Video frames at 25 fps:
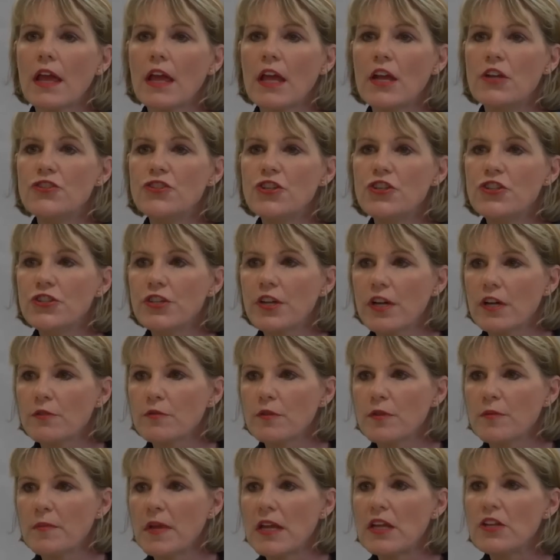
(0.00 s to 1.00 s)
and she shared
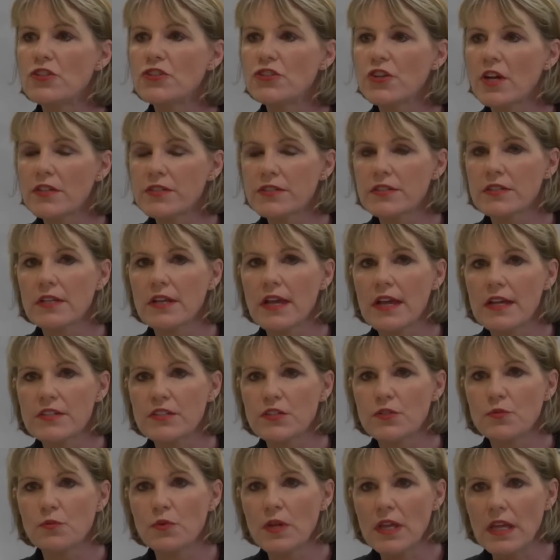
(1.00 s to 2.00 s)
with me just
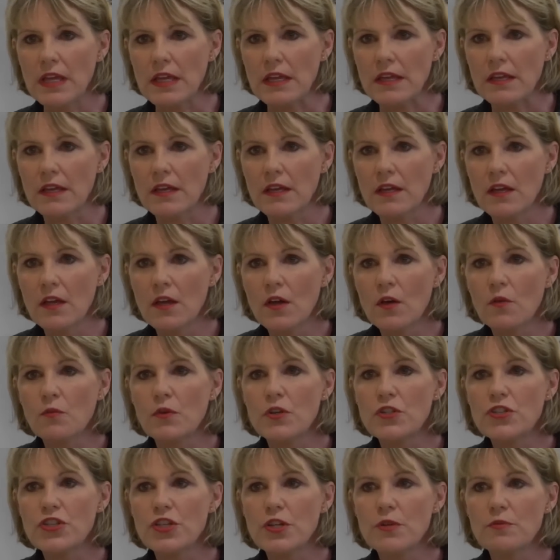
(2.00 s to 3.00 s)
last week
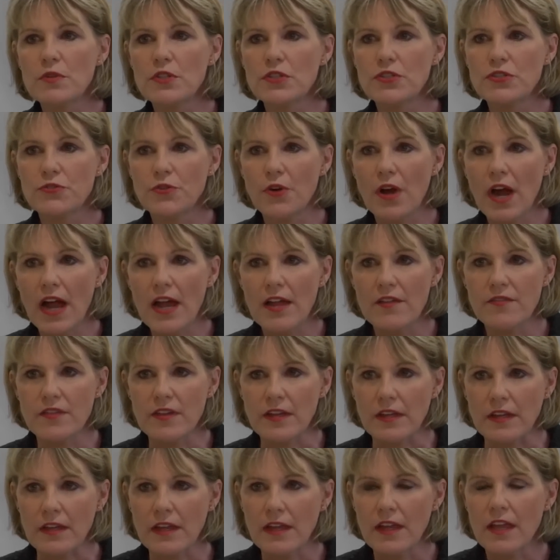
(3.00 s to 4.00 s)
when she was
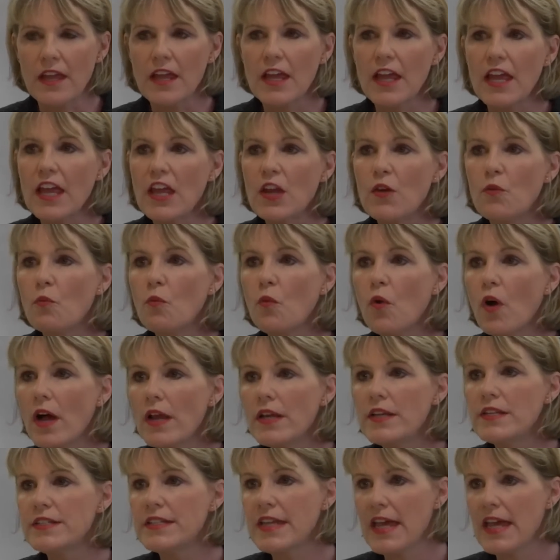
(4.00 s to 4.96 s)
driving, in one